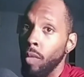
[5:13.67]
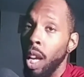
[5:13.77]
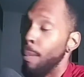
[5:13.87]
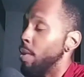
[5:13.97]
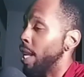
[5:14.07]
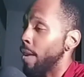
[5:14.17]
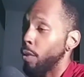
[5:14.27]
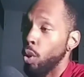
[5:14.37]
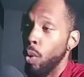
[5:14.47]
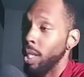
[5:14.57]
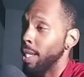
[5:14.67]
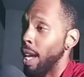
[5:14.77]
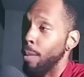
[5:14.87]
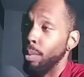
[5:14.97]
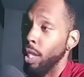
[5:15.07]
I'm never going to
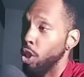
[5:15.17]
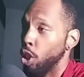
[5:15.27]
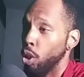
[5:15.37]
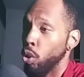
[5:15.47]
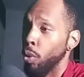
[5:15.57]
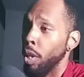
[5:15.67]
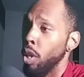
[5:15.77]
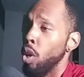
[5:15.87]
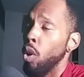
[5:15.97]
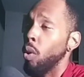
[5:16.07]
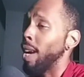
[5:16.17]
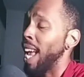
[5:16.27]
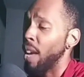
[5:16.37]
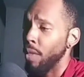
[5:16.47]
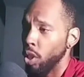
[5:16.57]
downplay children or
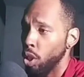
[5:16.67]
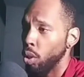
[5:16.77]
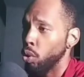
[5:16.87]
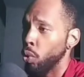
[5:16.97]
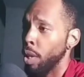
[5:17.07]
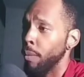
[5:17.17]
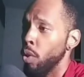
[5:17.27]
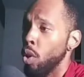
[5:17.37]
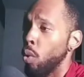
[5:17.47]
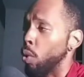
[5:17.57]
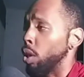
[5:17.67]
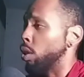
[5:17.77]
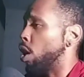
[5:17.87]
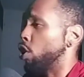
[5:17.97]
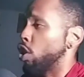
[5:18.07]
having children or the
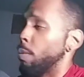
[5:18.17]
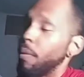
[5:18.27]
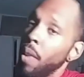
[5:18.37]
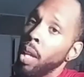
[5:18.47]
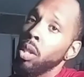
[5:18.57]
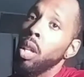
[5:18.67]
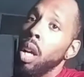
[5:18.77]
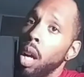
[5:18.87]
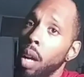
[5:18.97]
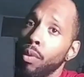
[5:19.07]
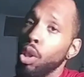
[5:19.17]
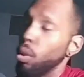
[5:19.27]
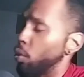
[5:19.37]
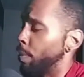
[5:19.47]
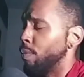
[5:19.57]
long term effects of
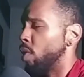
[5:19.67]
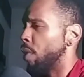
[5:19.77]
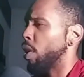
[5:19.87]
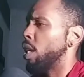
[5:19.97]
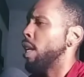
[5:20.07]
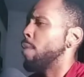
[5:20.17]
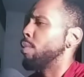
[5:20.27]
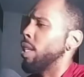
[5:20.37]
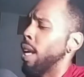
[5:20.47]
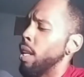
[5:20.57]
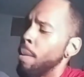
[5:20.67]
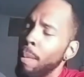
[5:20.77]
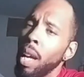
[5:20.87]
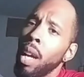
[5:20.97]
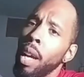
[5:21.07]
children. Never going to downplay that. In
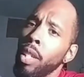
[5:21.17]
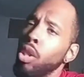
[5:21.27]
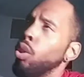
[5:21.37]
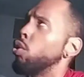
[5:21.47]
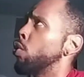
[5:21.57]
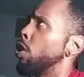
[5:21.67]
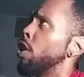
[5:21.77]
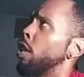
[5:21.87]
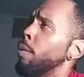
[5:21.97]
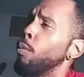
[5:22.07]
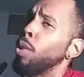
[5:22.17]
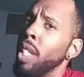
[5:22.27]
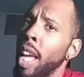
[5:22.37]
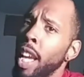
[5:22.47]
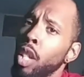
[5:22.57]
my eyes, children are nothing more
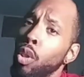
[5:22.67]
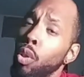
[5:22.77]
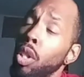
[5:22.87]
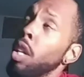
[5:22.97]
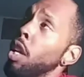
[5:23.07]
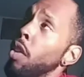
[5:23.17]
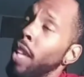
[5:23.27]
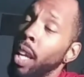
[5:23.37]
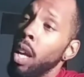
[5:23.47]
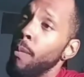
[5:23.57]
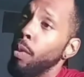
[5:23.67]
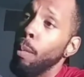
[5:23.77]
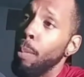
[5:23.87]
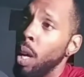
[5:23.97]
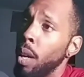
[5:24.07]
than angels that come from
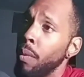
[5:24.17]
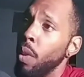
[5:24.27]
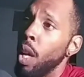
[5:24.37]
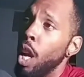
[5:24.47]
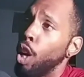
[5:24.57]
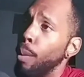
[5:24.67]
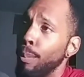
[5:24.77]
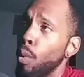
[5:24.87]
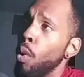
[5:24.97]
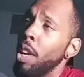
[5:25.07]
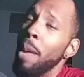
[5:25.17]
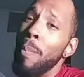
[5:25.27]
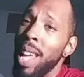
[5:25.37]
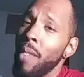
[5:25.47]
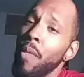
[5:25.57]
above and are born and
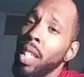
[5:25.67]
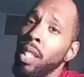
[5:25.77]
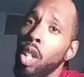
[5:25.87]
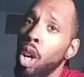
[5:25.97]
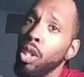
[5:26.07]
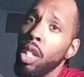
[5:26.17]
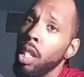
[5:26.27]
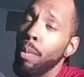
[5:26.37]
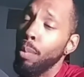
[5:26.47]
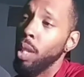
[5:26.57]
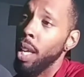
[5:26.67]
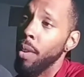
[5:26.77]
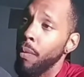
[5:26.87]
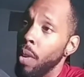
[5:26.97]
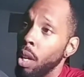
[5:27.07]
manifested onto this
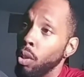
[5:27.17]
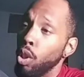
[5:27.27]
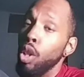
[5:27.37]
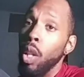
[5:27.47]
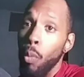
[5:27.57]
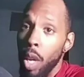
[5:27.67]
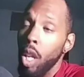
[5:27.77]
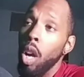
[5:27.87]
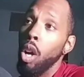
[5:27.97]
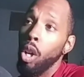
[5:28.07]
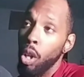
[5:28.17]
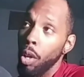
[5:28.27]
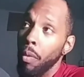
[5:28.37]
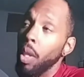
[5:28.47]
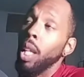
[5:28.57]
playing field that we call
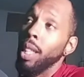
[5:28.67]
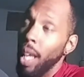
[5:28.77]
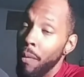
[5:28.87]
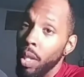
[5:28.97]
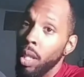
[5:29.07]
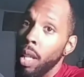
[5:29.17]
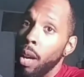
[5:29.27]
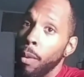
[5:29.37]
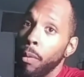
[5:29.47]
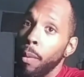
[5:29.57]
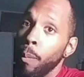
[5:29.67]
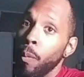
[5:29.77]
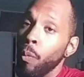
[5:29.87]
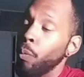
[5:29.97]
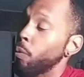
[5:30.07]
Earth, life itself.
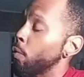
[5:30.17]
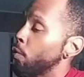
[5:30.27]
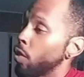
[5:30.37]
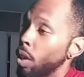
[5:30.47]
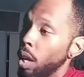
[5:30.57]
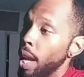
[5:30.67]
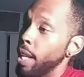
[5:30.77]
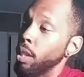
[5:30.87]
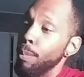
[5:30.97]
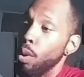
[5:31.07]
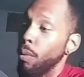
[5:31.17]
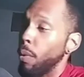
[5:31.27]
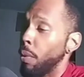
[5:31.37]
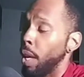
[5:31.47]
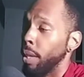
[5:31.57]
And it's a
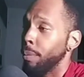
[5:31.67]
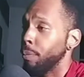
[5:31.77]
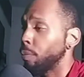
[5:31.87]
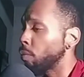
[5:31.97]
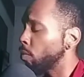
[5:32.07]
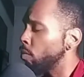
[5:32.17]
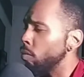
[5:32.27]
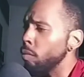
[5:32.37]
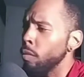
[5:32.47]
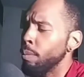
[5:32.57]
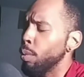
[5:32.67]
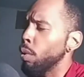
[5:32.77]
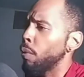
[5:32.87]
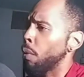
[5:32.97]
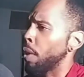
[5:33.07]
beautiful thing.
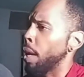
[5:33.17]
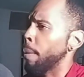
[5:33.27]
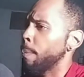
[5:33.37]
Beautiful thing.